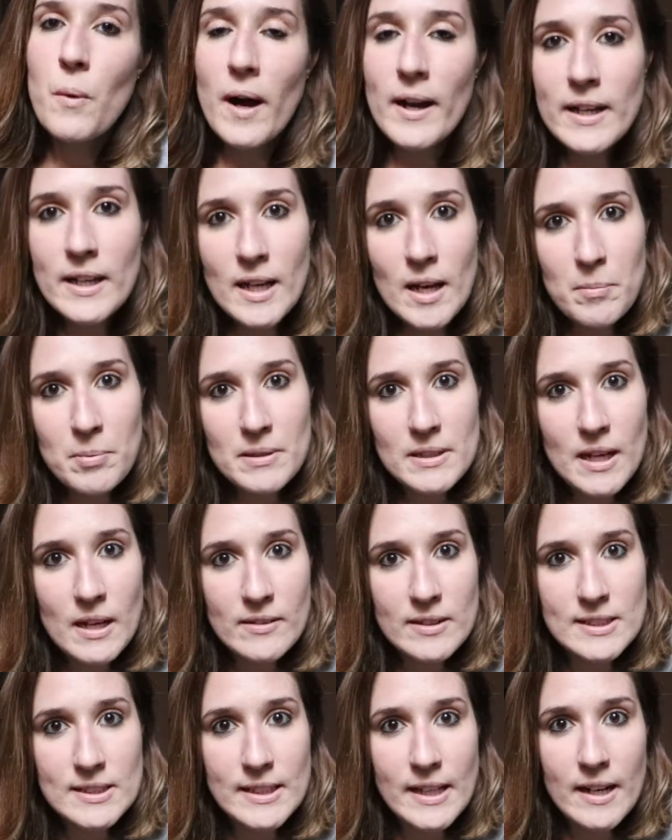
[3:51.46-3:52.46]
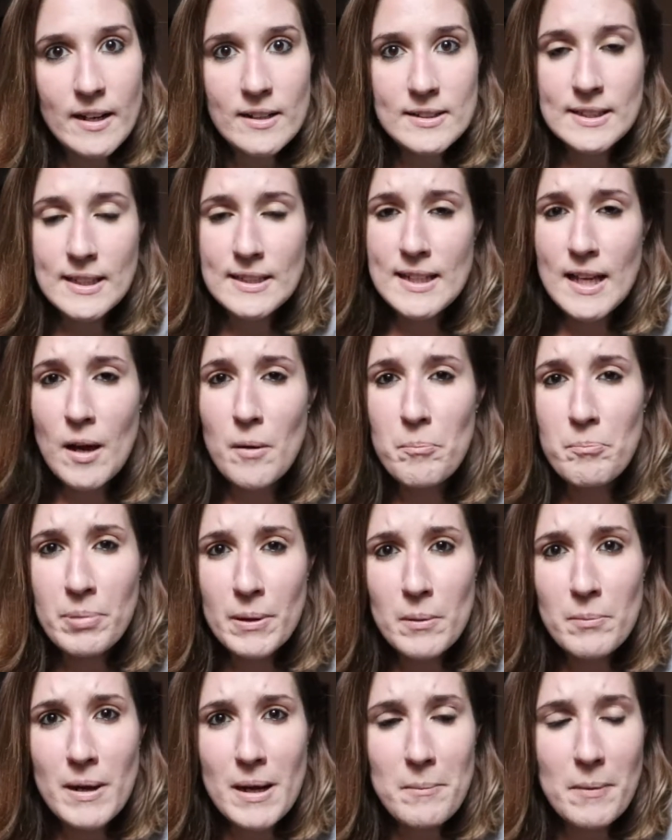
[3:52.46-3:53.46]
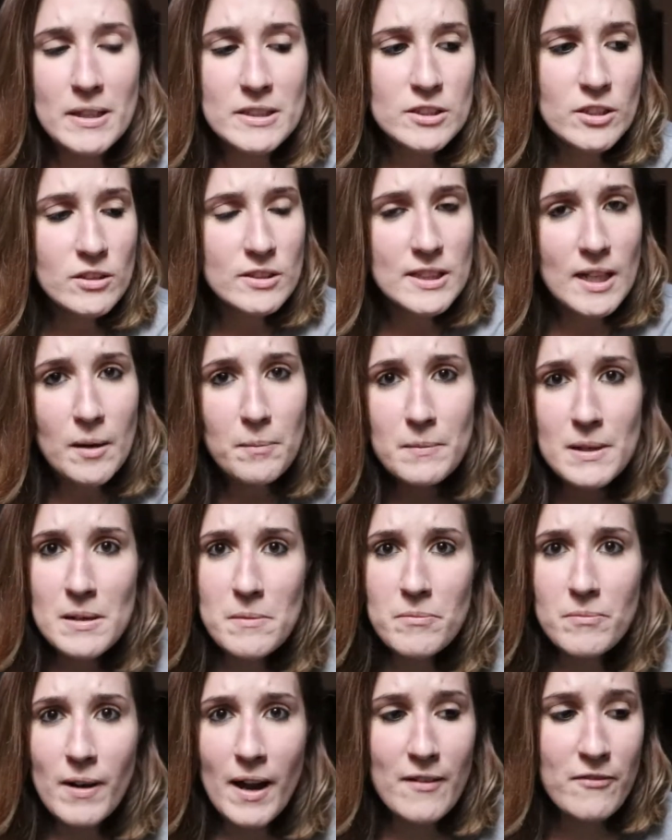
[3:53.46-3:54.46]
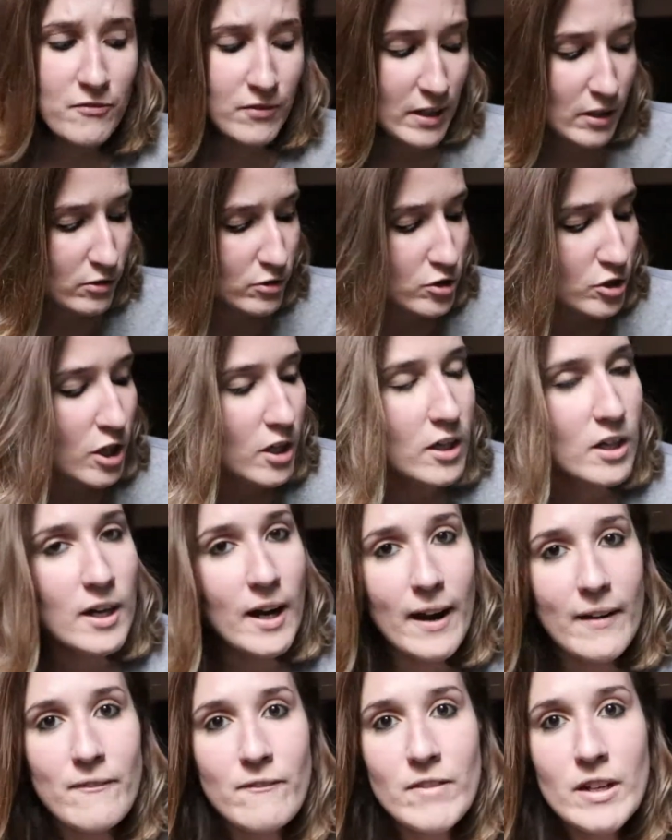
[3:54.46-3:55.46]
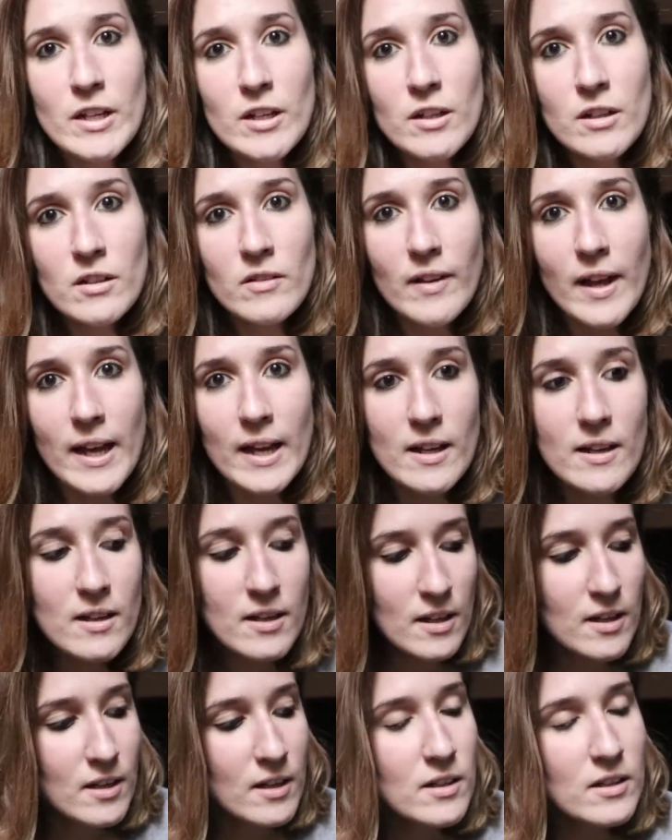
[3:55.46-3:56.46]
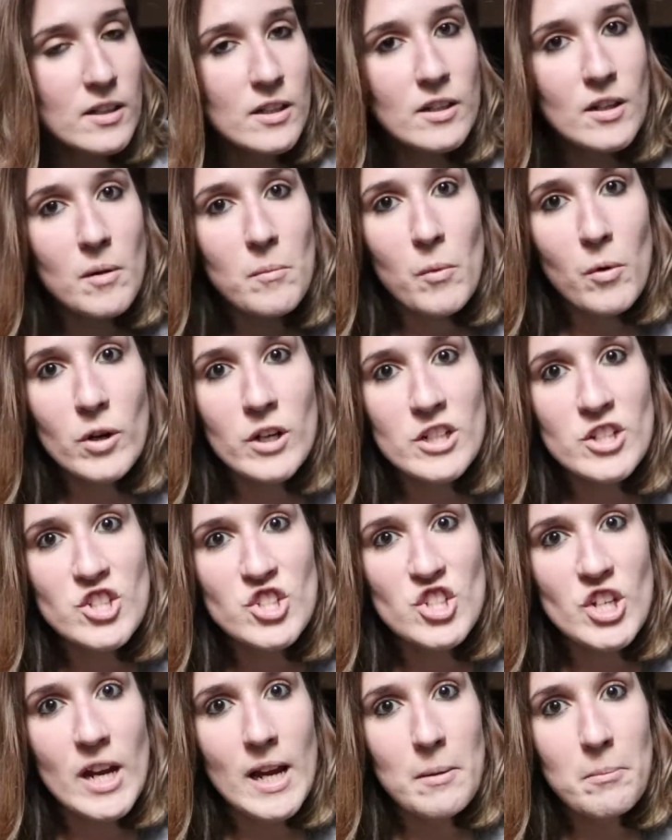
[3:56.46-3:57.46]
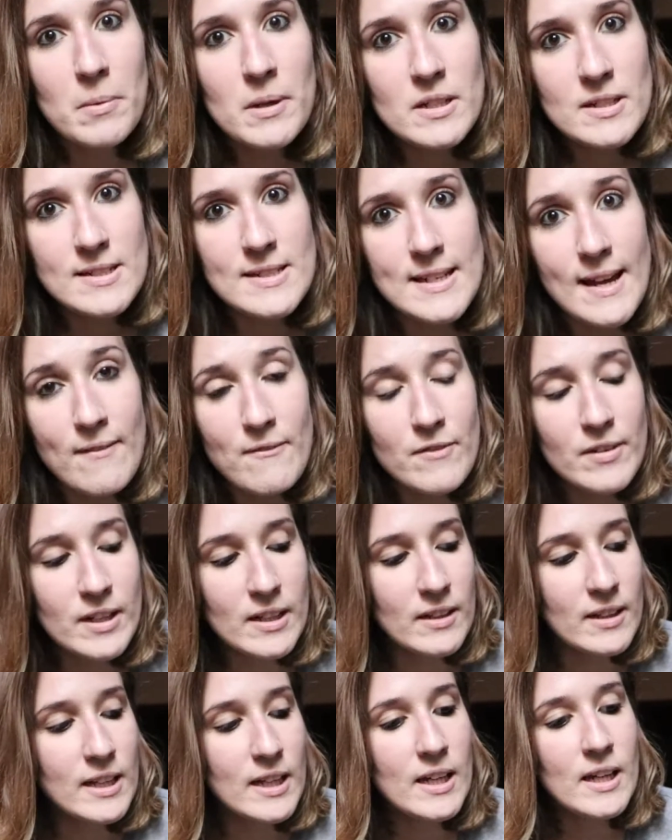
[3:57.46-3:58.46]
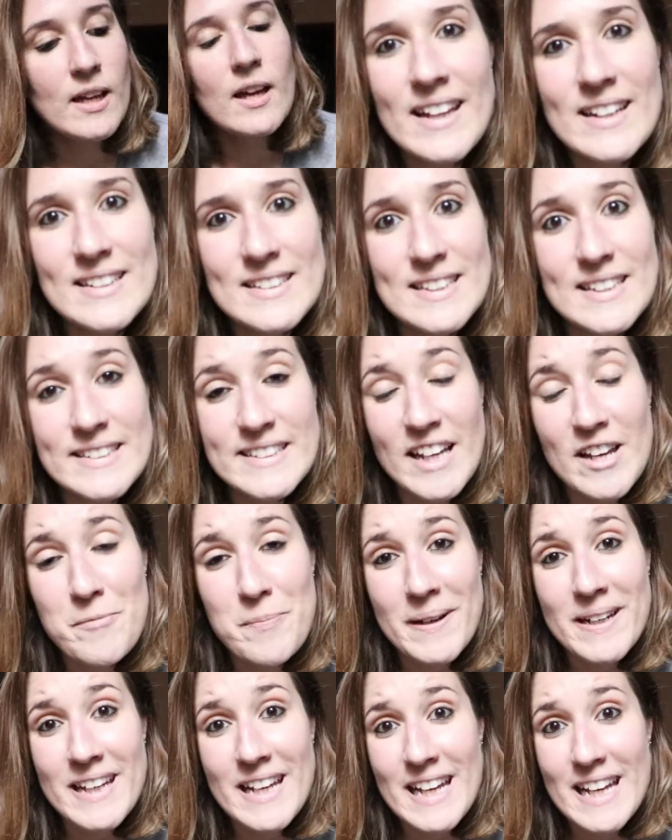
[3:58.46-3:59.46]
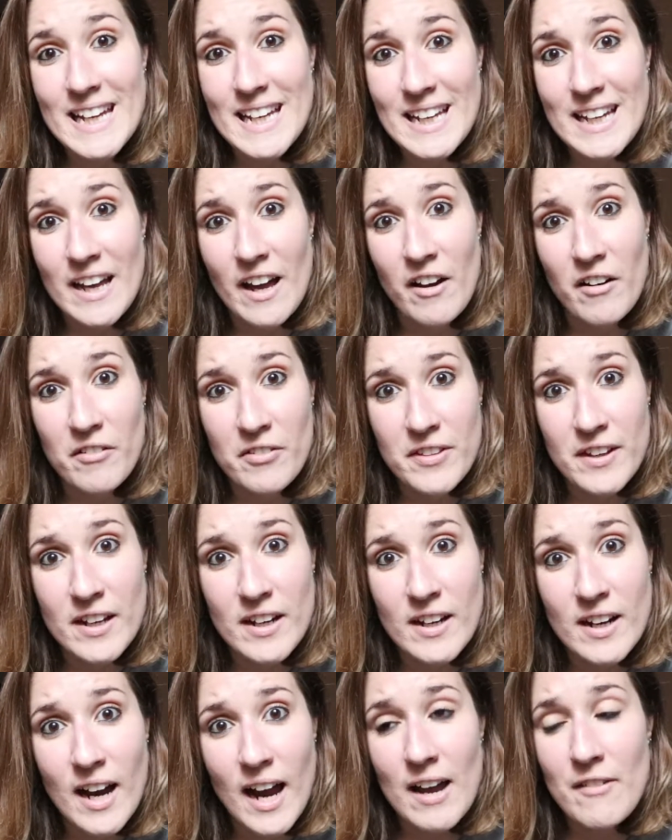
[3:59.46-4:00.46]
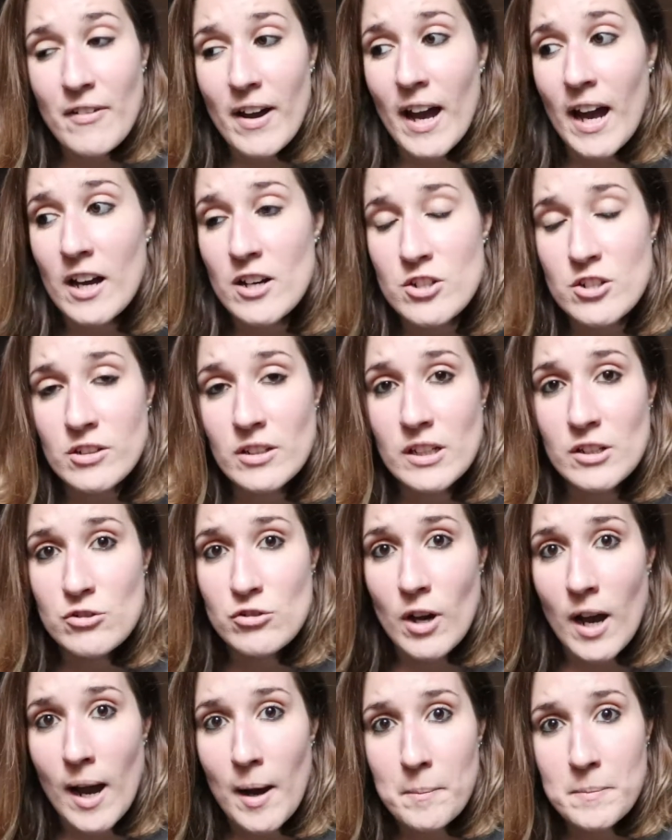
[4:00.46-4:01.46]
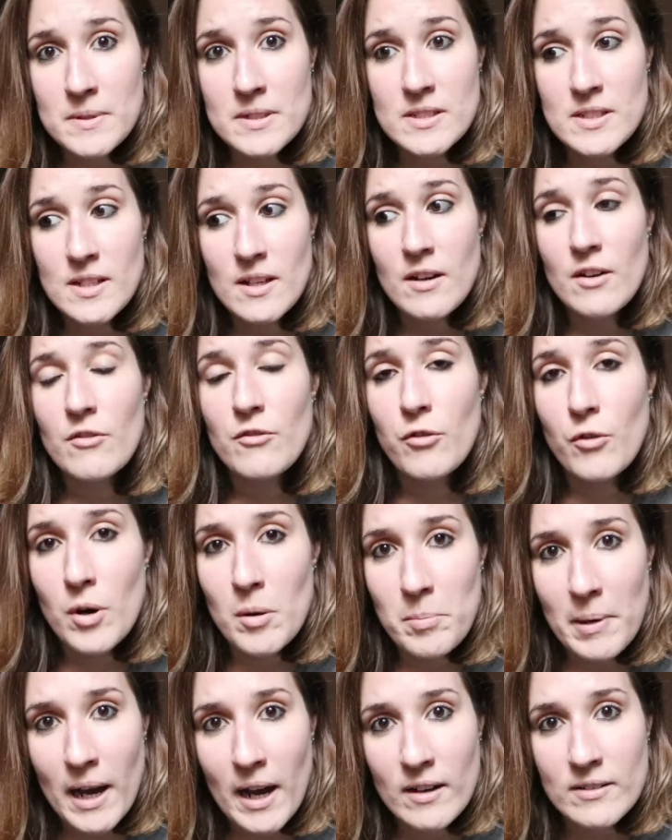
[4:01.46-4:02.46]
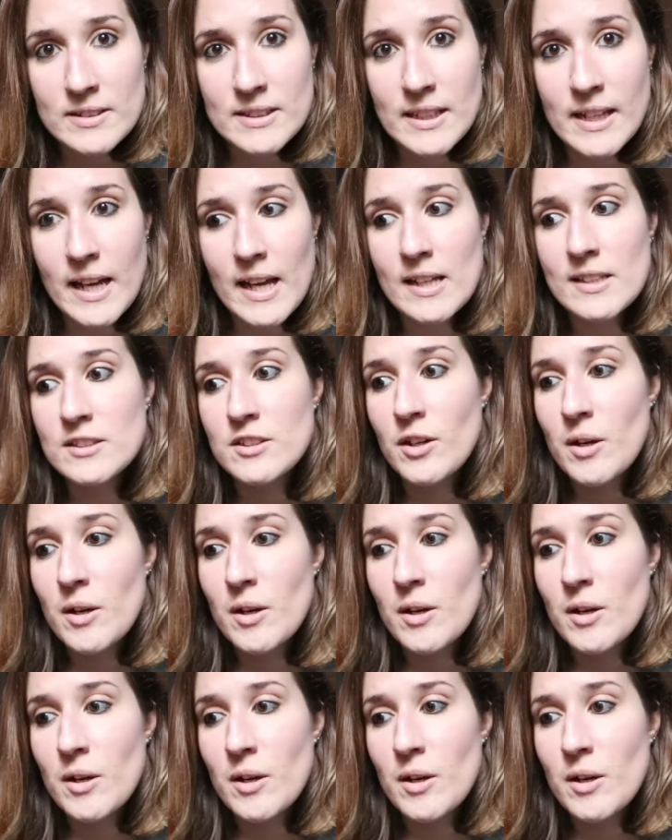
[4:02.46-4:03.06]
Walking up and down the stairs has helped build my muscle. It's helped me, I feel stronger. I feel like, you know, more in shape definitely. And since I've been eating healthier, I've actually dropped four pounds again.